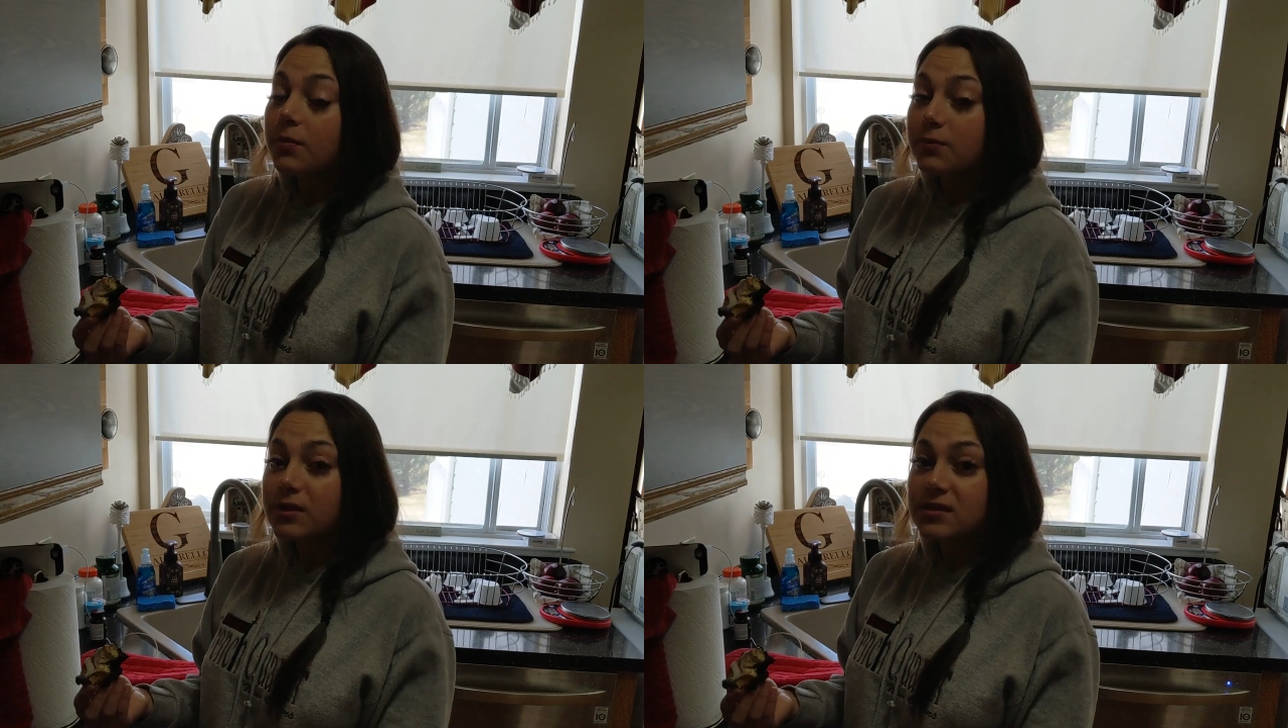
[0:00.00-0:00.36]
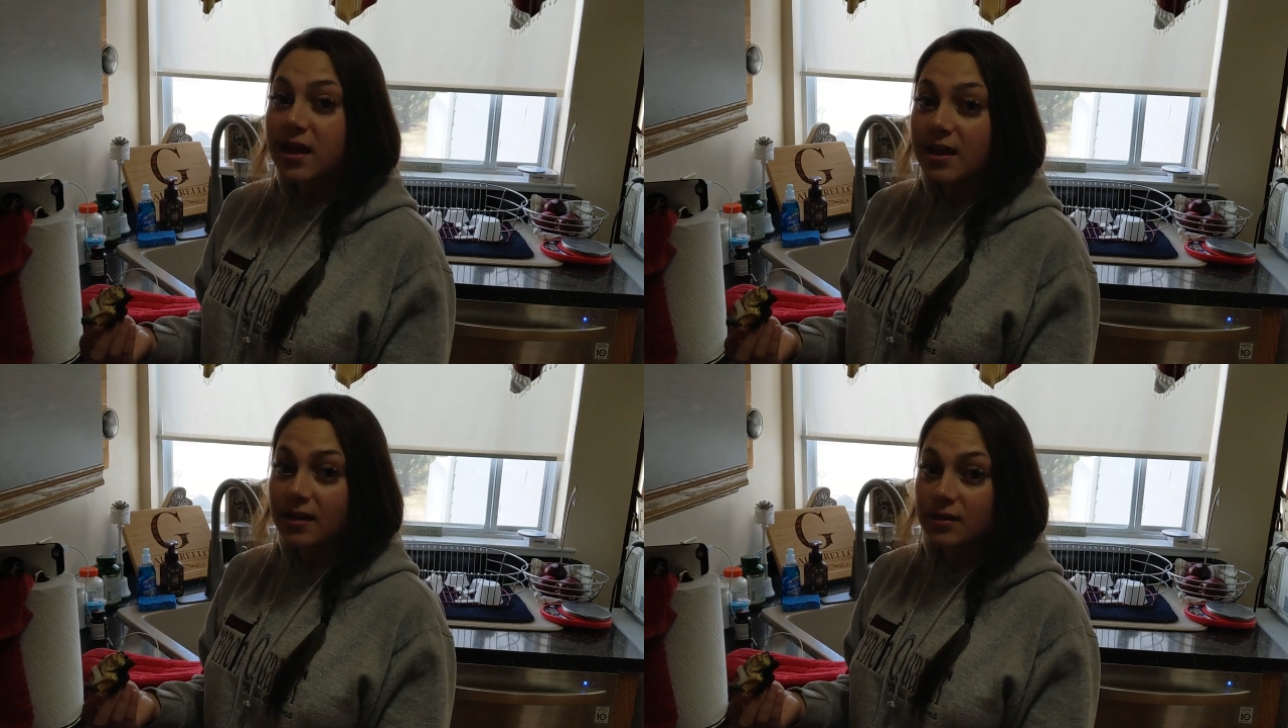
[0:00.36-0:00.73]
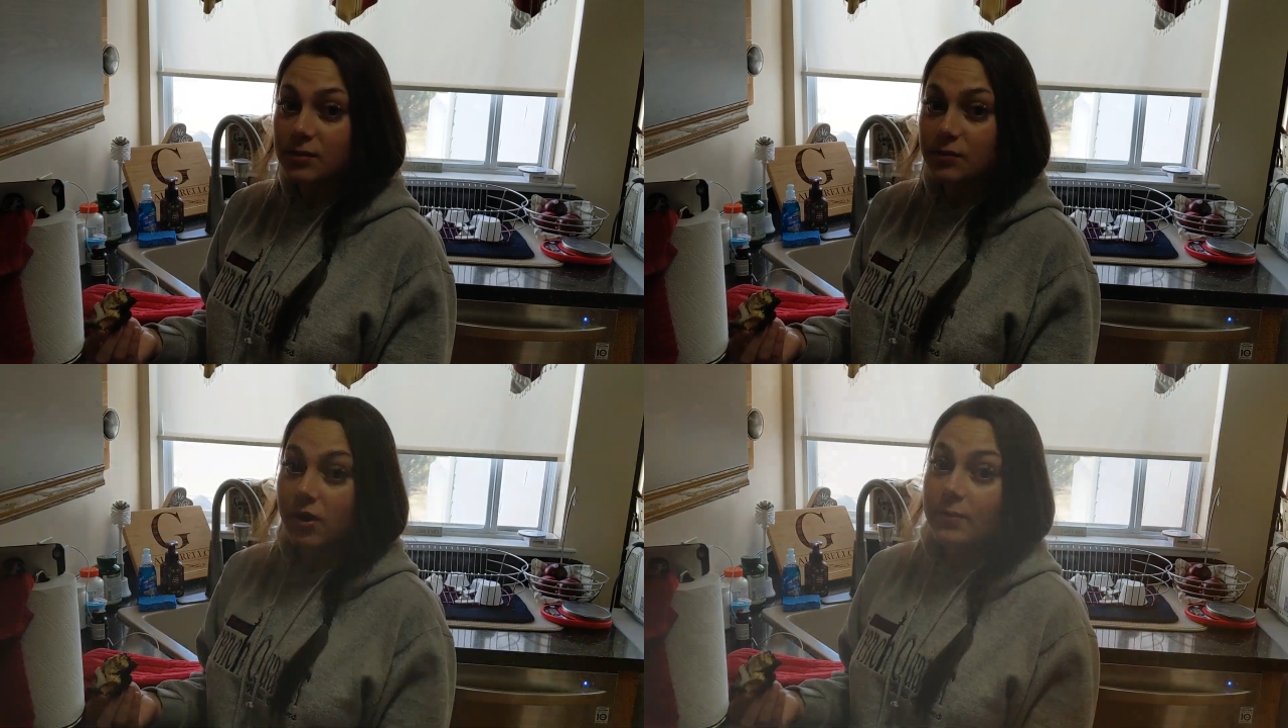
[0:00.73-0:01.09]
please like and
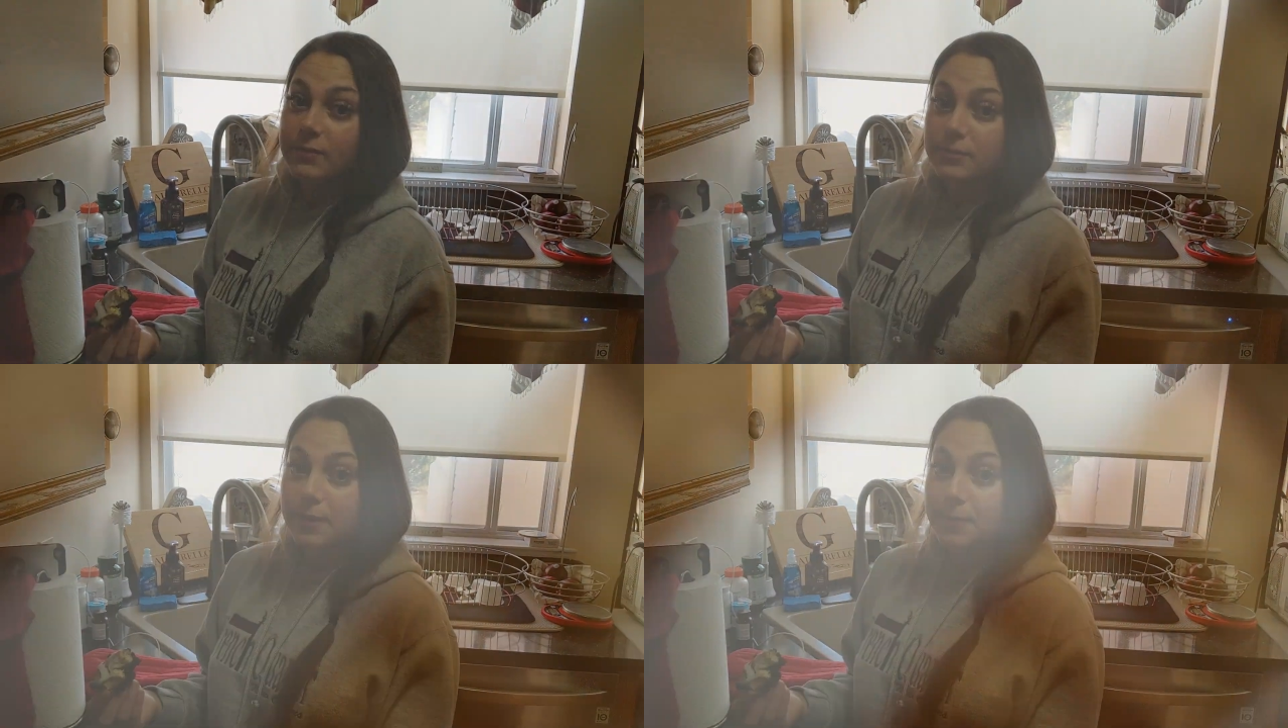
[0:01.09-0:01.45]
subscribe to my